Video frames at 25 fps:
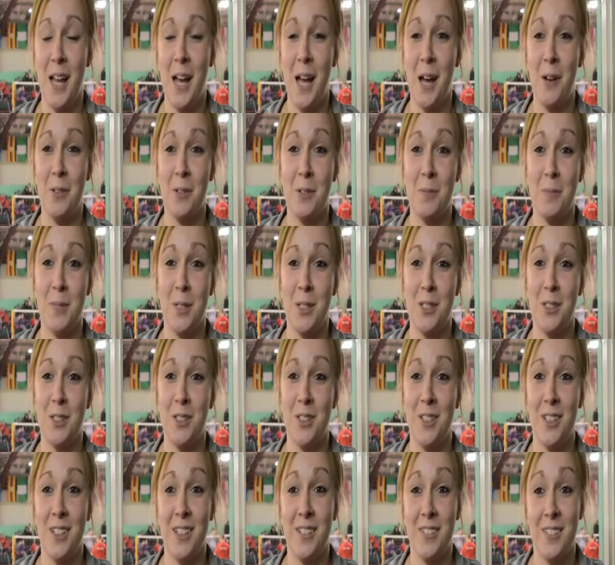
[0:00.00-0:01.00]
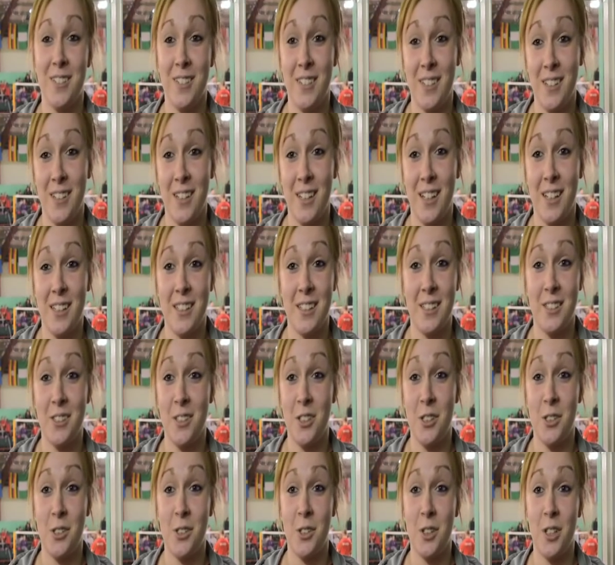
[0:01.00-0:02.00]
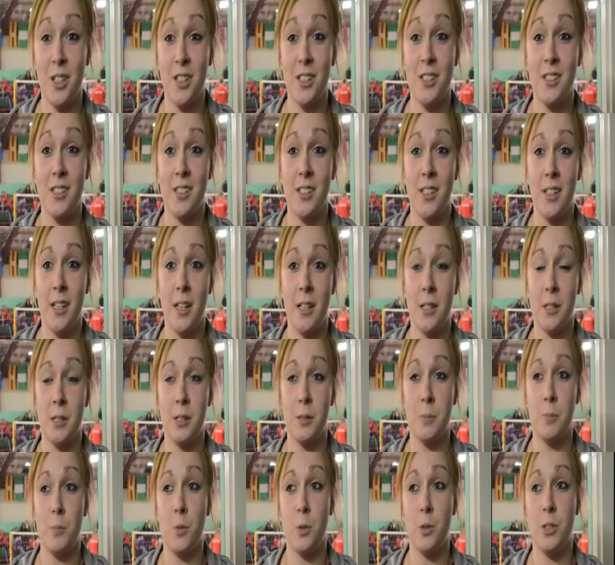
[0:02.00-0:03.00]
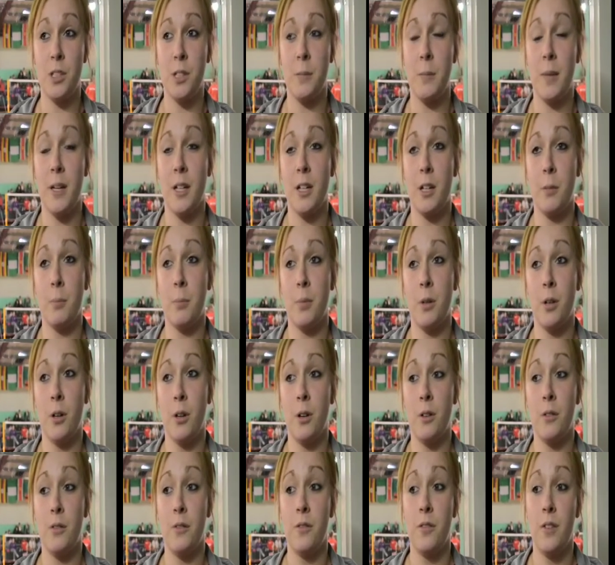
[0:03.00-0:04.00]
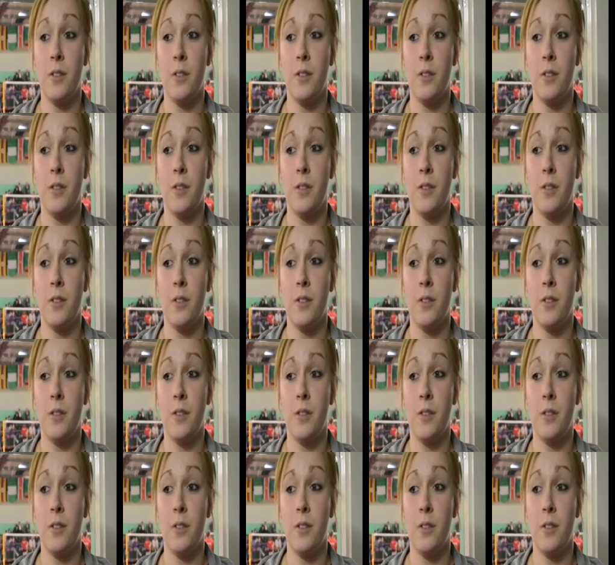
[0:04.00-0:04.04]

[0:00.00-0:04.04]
I wouldn't be doing it if I, I didn't enjoy it. It's mostly made up of